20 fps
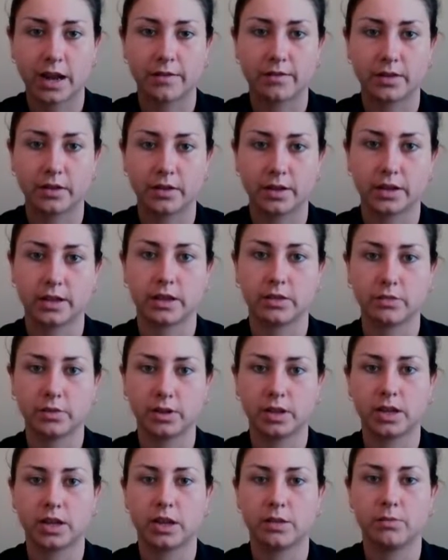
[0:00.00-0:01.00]
I feel like they
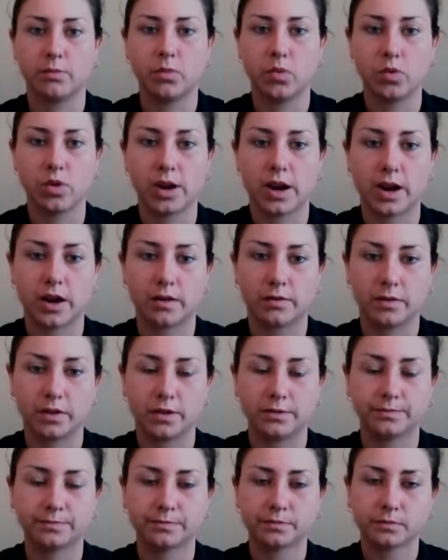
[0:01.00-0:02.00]
really get more out of
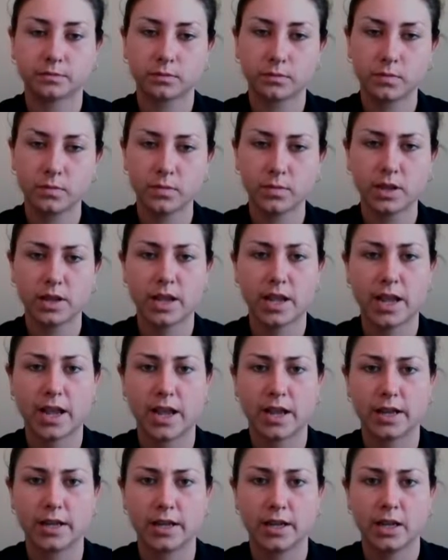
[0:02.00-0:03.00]
it.
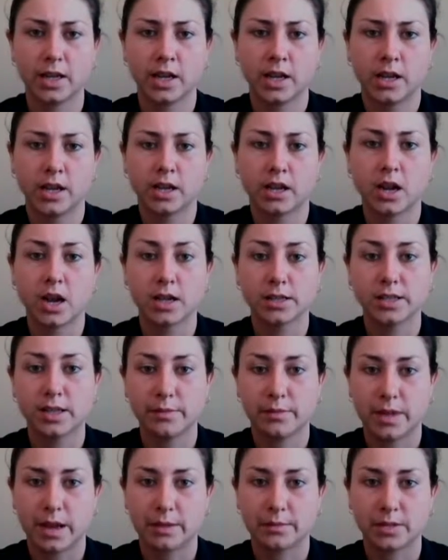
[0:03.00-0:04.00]
And
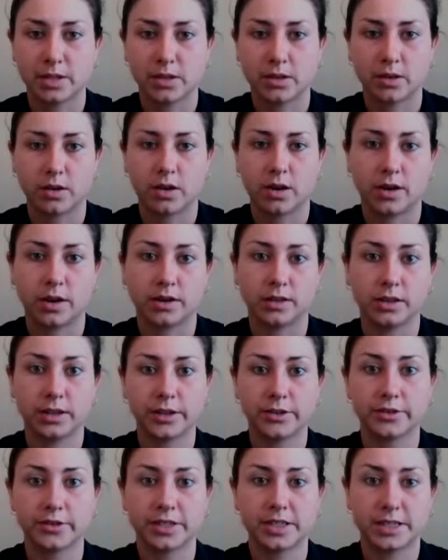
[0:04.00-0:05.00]
concept maps on
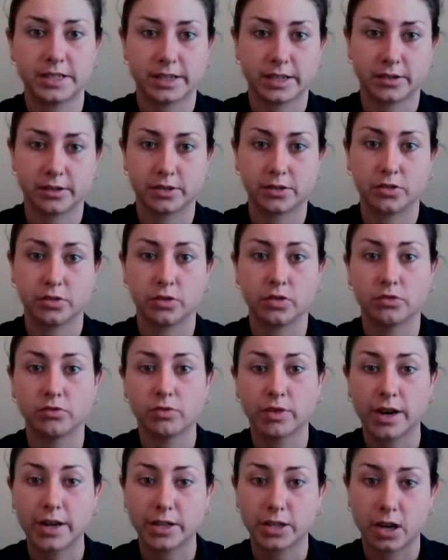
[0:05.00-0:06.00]
literacy centers do a
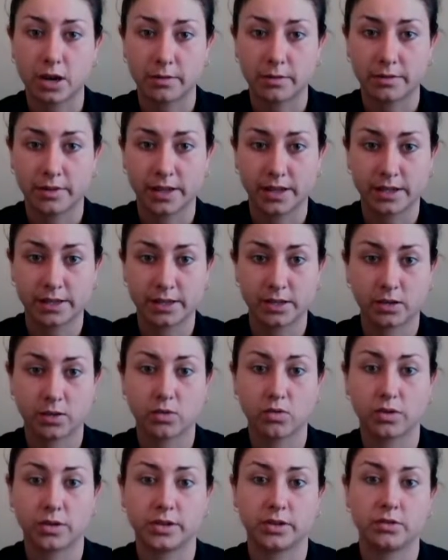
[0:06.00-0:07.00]
great job of this,
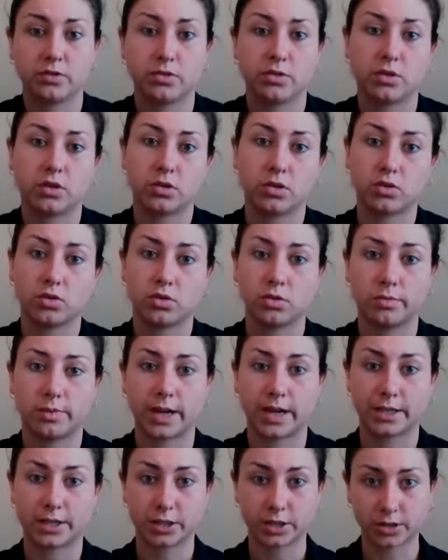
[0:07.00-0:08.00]
according to an article
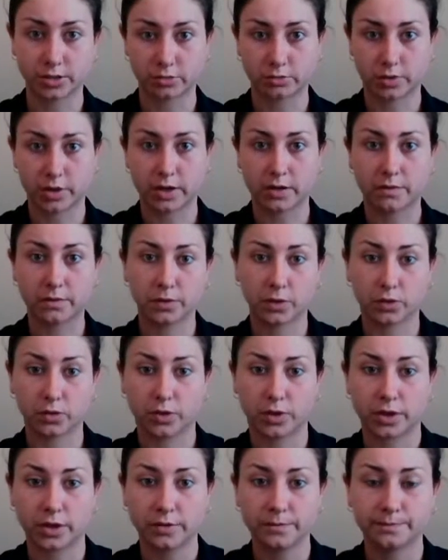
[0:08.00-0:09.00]
by Just Read
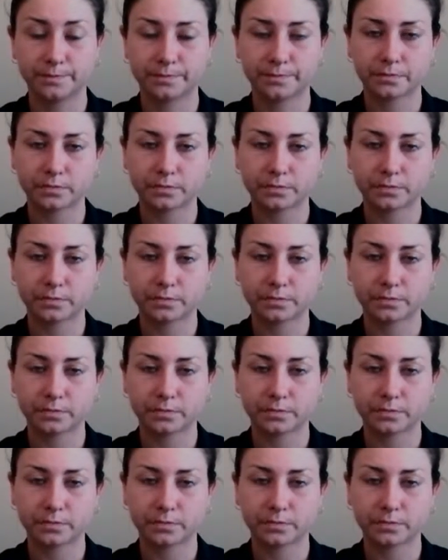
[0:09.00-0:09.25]
Florida.